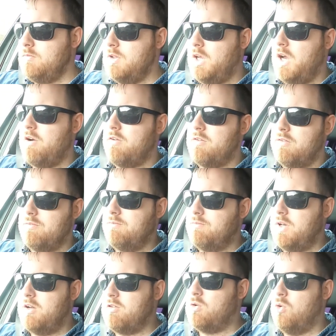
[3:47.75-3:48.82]

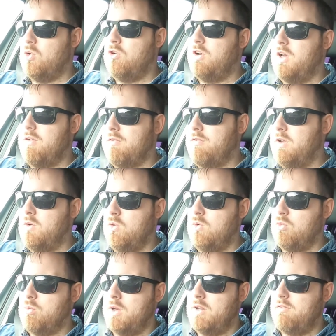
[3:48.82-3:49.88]
and a quarter, hour and 3/4,
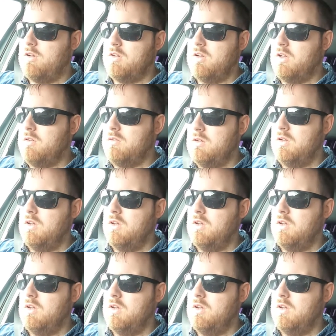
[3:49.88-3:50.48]
whatever, I don't know.